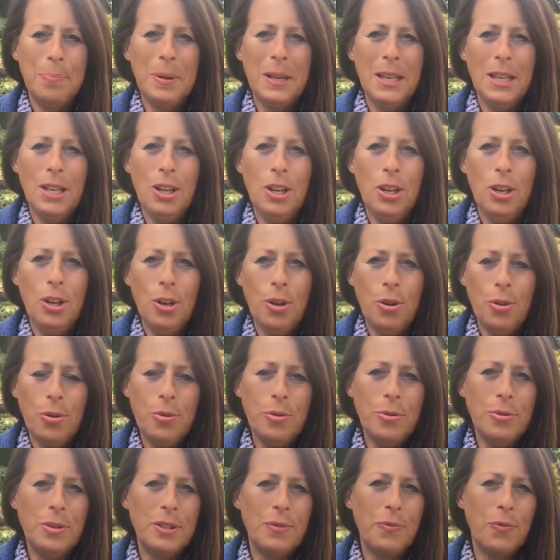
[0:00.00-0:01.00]
been
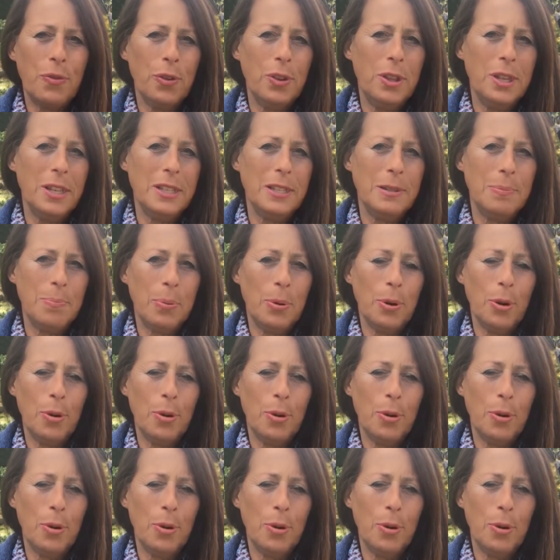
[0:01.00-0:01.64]
used for this